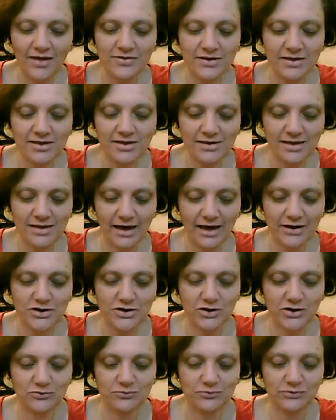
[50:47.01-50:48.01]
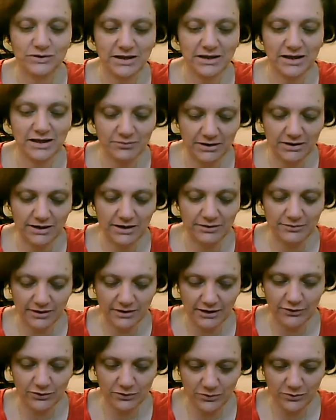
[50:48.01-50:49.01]
This is actually a really, really,
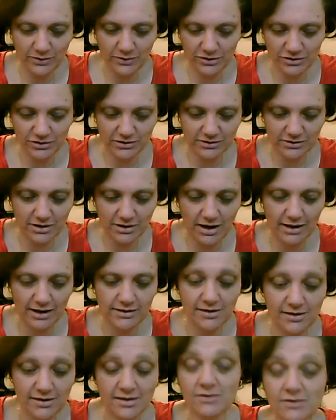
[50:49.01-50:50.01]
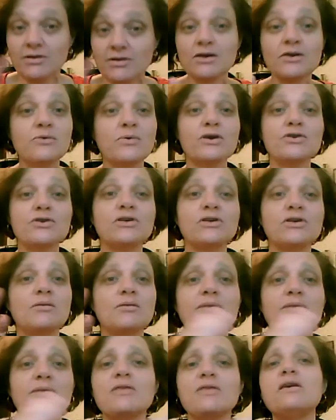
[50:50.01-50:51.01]
really good question. And this is a really good
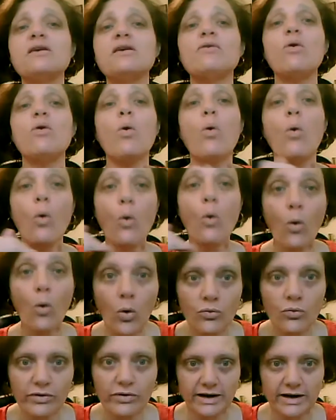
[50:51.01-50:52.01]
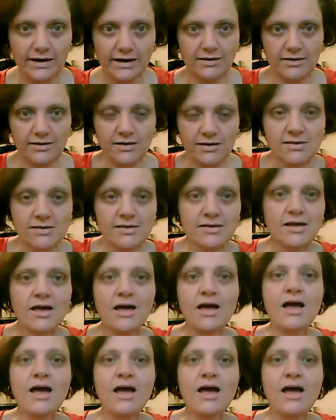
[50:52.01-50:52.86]
question because we have all run into this.